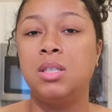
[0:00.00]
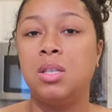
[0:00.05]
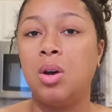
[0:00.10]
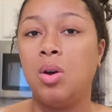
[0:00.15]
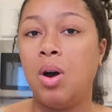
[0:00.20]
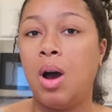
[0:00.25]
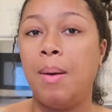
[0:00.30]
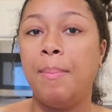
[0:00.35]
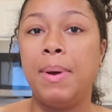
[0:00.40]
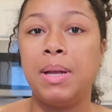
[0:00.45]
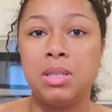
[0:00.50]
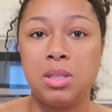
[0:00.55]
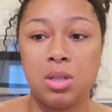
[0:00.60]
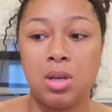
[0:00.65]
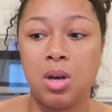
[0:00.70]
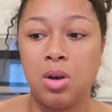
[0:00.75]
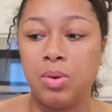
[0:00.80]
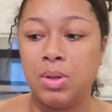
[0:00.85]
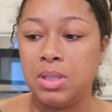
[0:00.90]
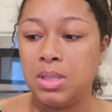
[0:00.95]
So I'm about to
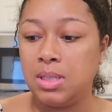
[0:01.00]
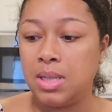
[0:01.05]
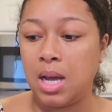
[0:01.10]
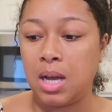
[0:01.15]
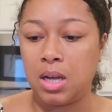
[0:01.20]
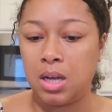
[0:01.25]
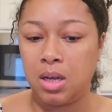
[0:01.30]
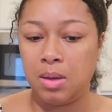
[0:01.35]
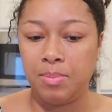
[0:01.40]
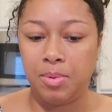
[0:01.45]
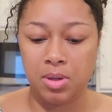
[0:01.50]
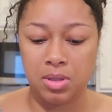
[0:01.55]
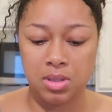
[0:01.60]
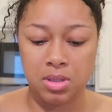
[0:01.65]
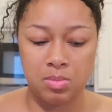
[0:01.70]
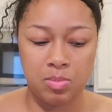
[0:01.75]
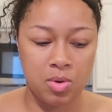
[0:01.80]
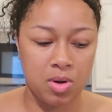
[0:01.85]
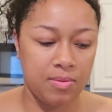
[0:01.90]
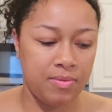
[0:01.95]
go and stock up on
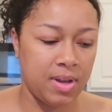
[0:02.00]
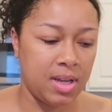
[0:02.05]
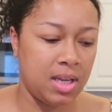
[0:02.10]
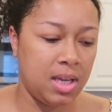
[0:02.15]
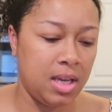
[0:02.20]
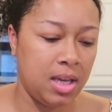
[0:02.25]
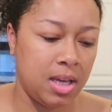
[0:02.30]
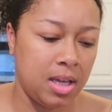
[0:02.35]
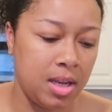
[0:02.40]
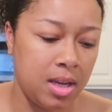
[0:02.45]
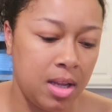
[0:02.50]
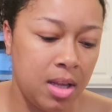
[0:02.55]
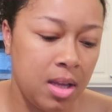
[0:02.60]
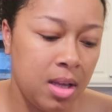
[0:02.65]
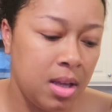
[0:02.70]
some more if I can.